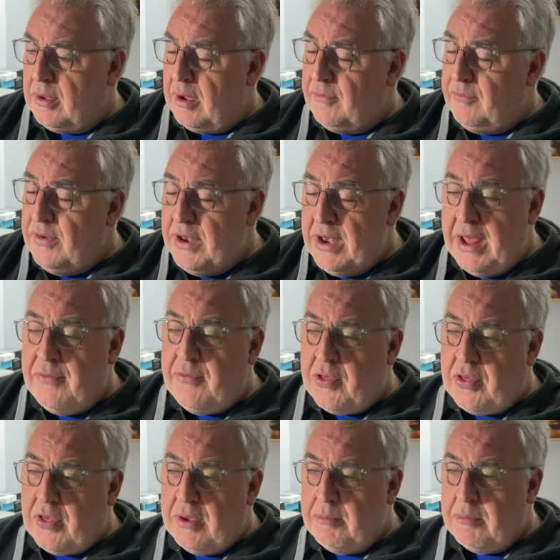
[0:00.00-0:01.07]
I've never
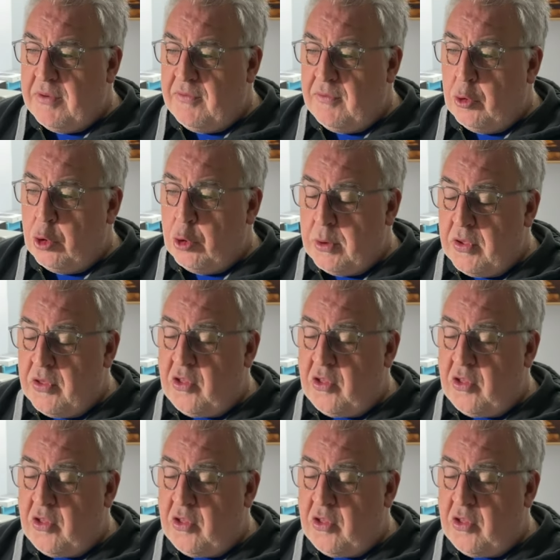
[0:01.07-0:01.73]
seen before. It's